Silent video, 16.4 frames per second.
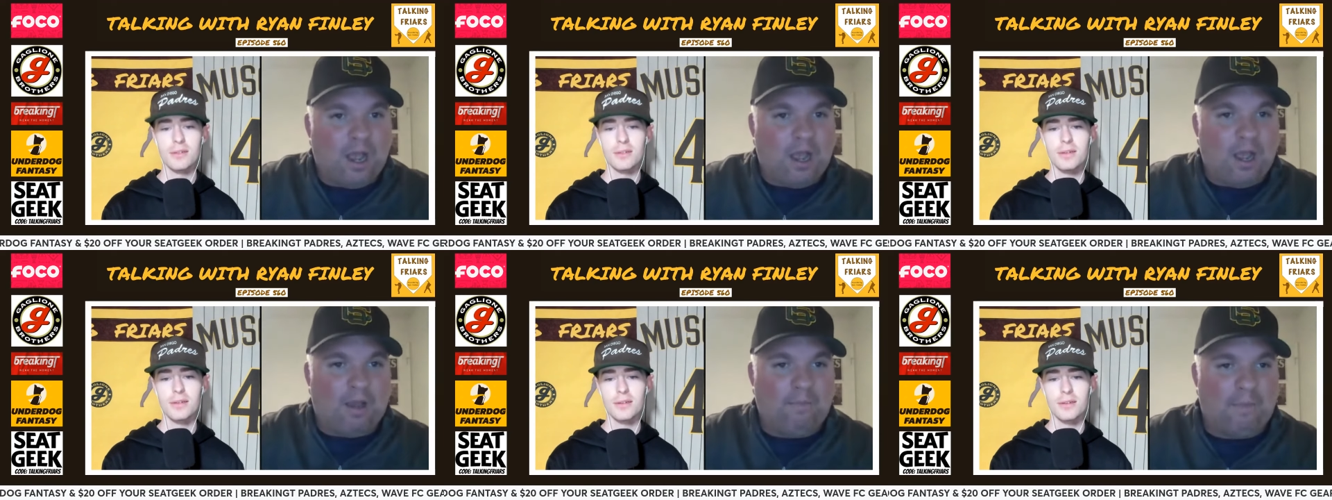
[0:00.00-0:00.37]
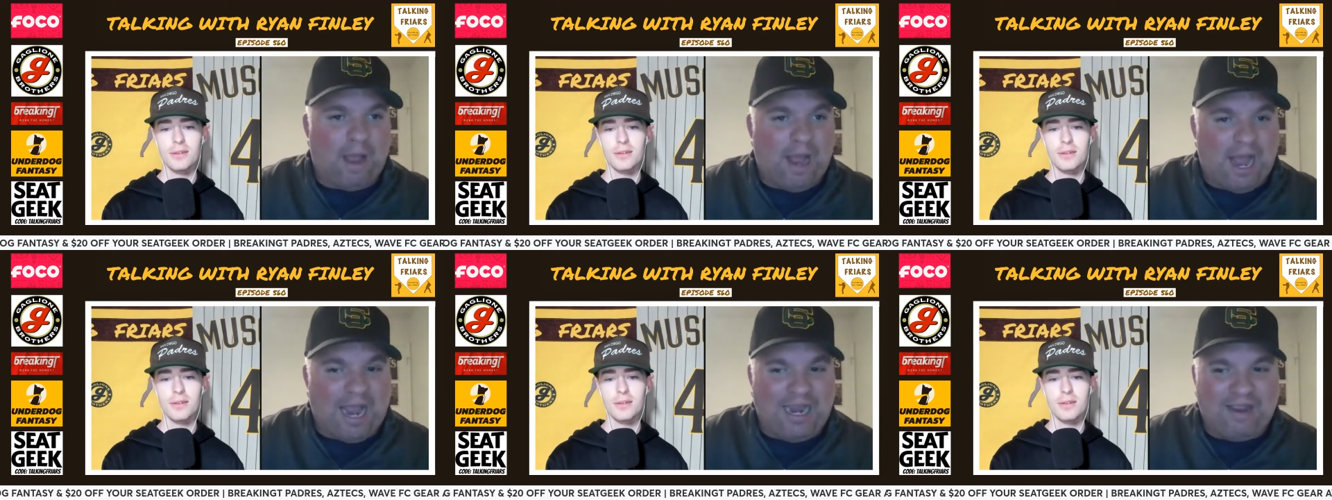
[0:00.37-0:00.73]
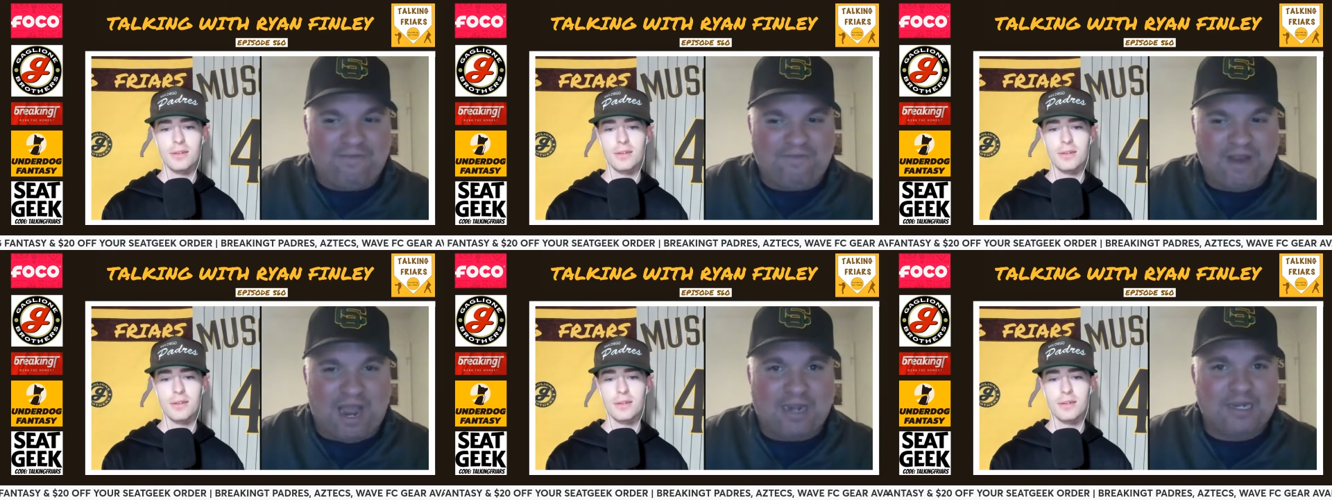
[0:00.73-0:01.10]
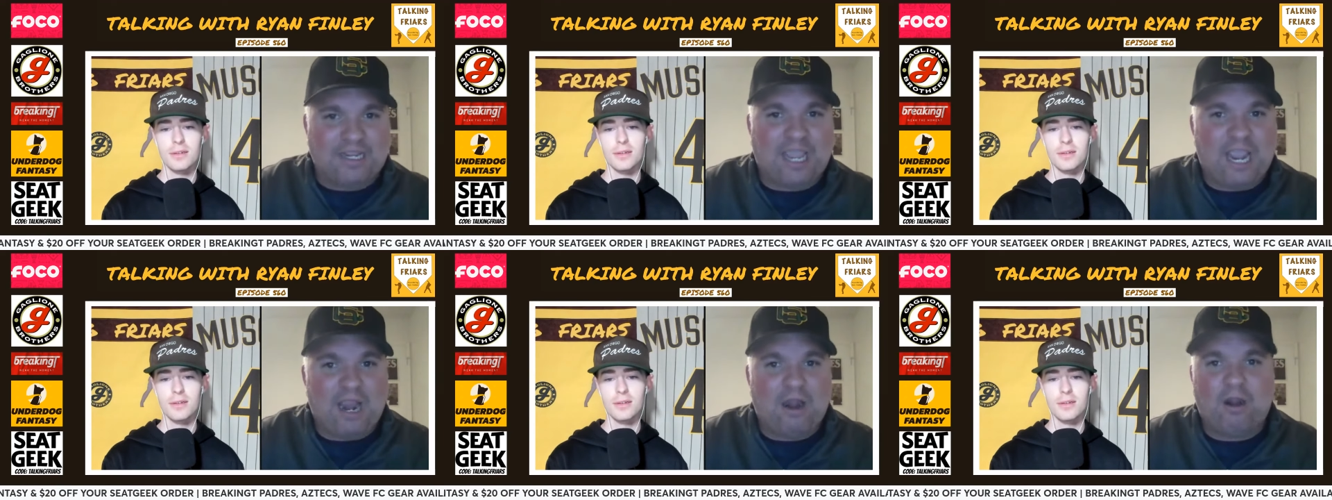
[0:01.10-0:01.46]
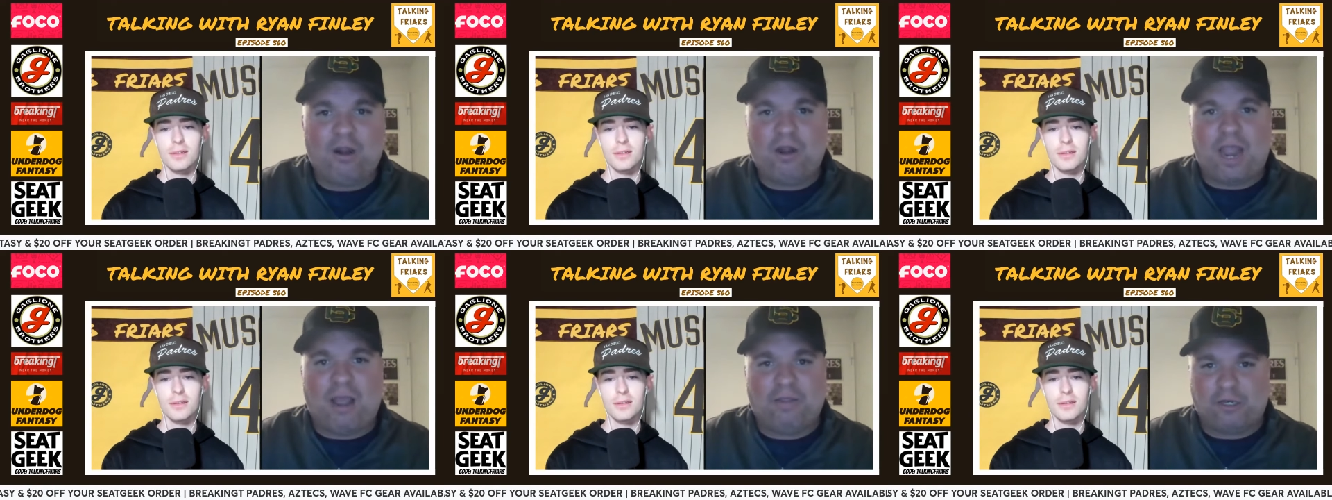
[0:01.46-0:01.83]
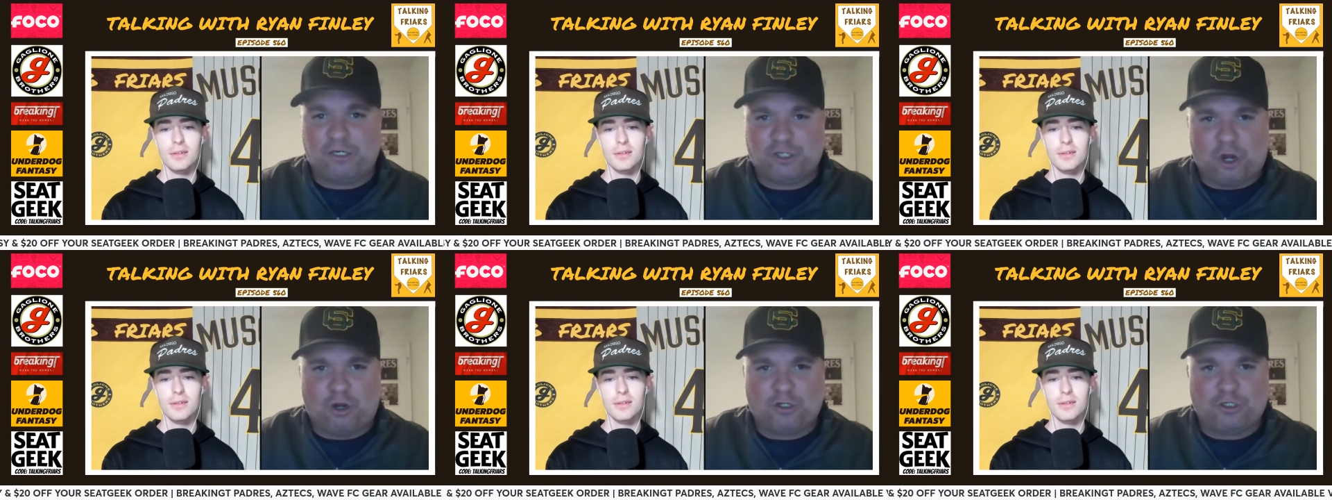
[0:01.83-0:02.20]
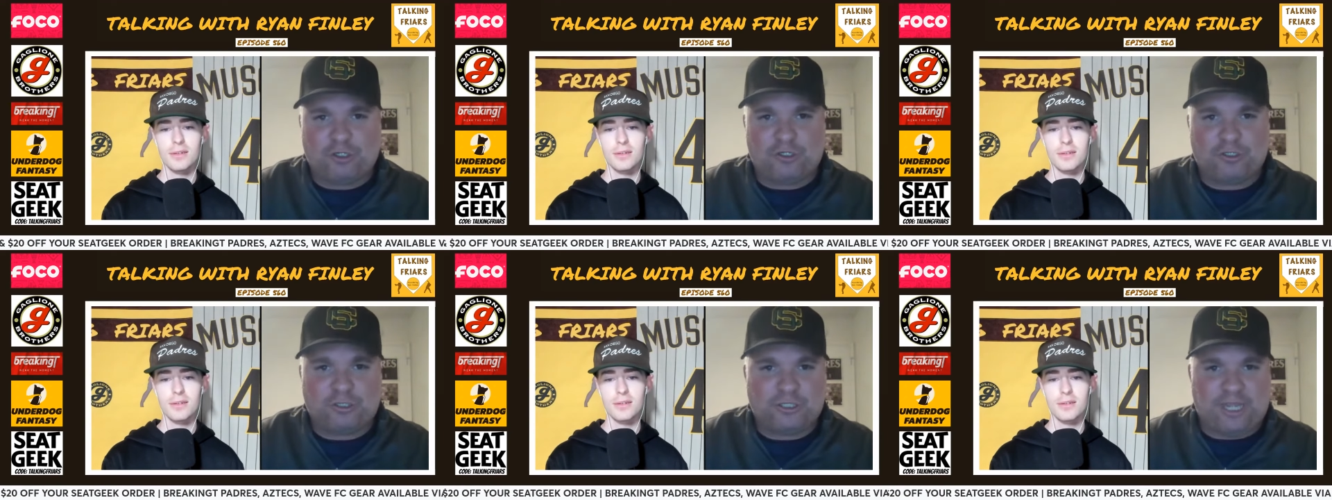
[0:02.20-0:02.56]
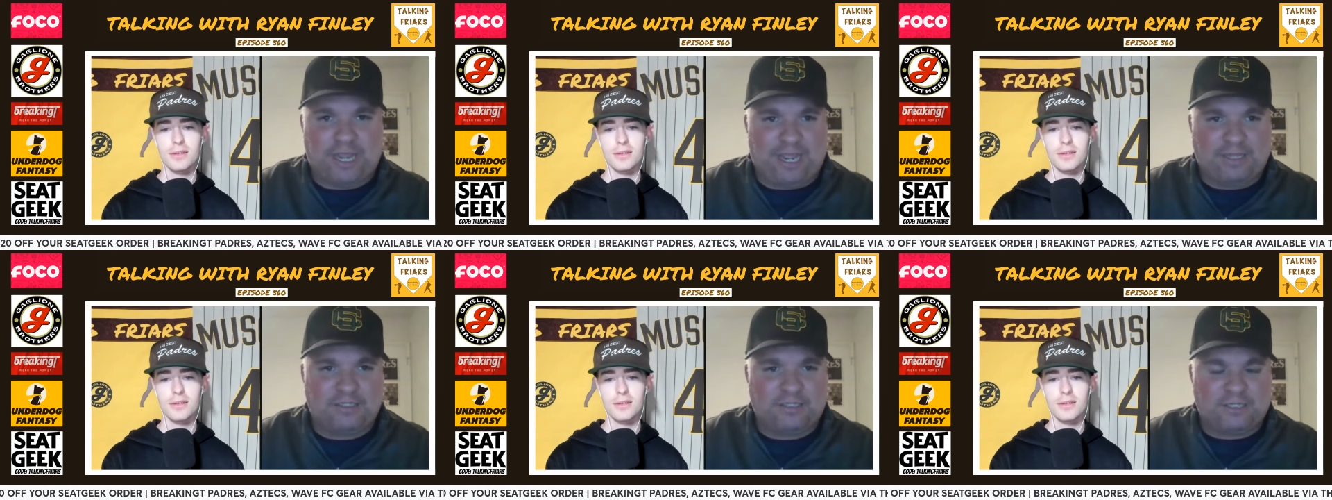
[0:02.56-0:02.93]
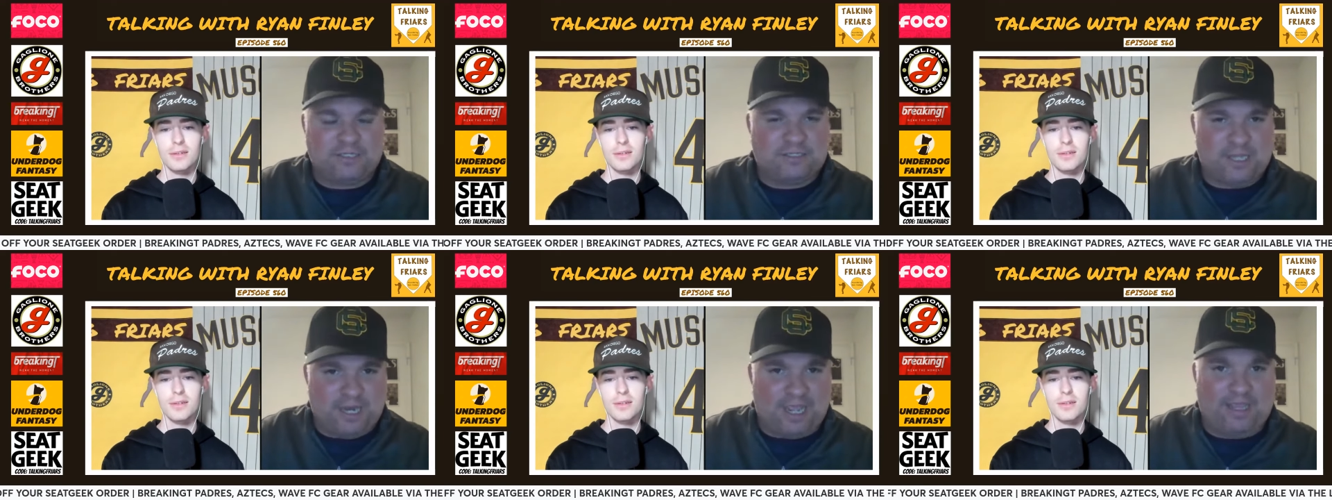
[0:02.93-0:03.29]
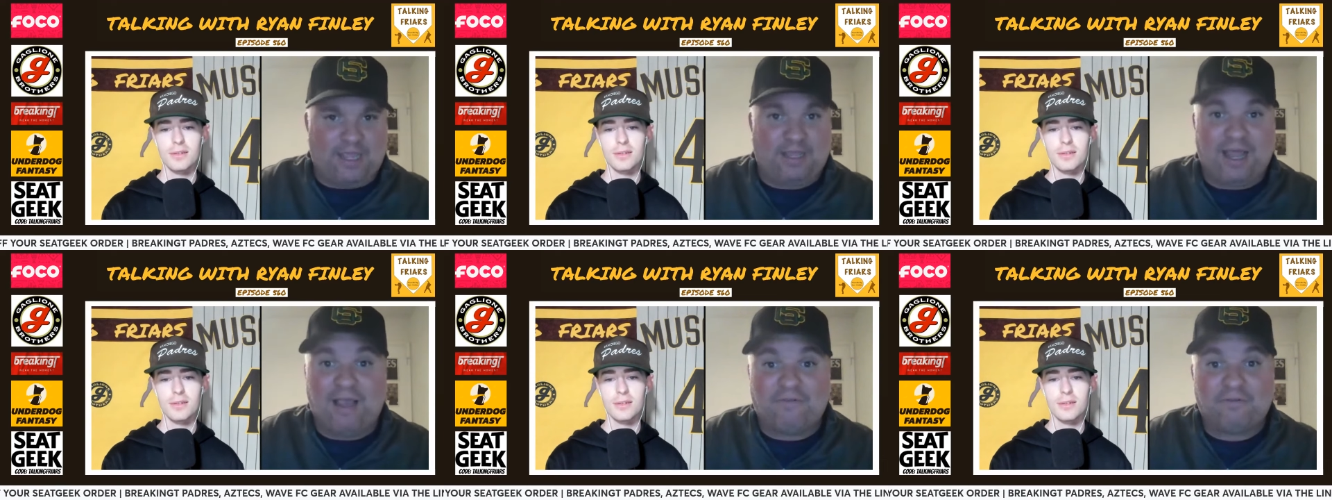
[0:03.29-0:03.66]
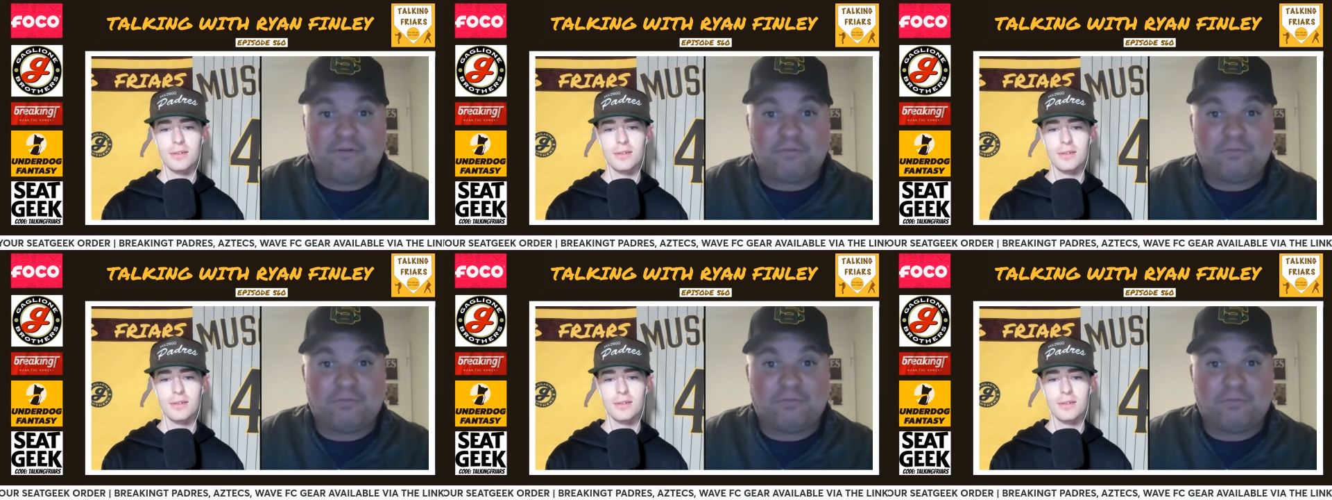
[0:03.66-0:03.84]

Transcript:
Speaker 1: um, I have not cared how the Chargers did since the day they left.